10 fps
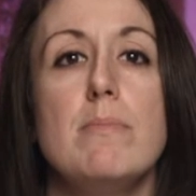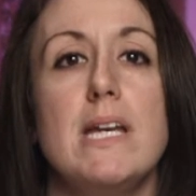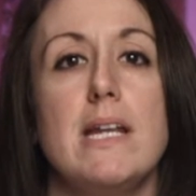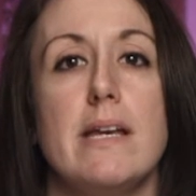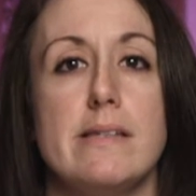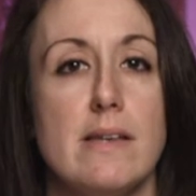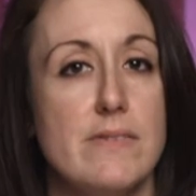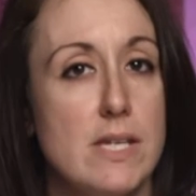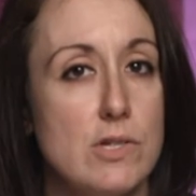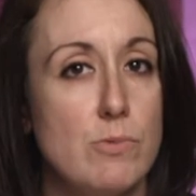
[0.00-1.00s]
meanings
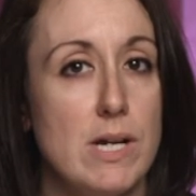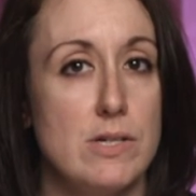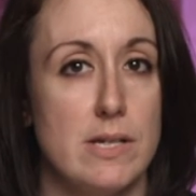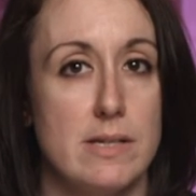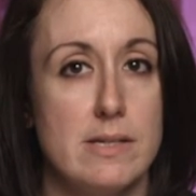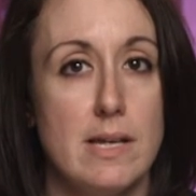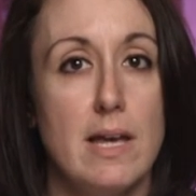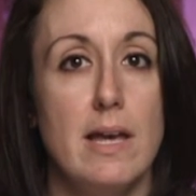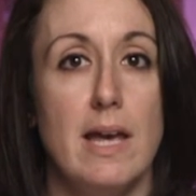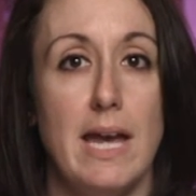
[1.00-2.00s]
of situations
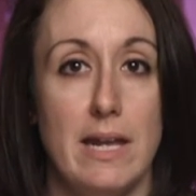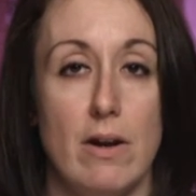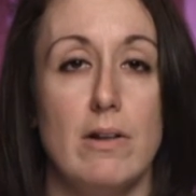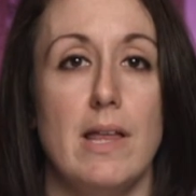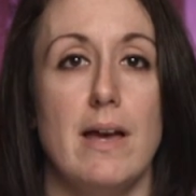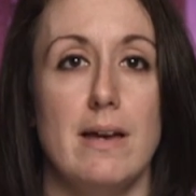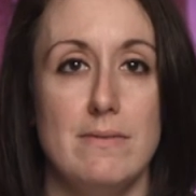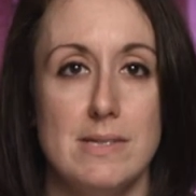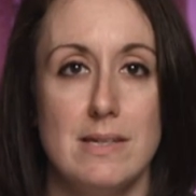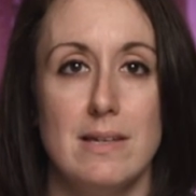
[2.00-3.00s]
and our
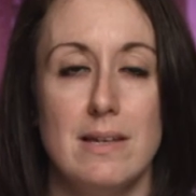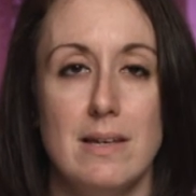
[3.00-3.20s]
lives.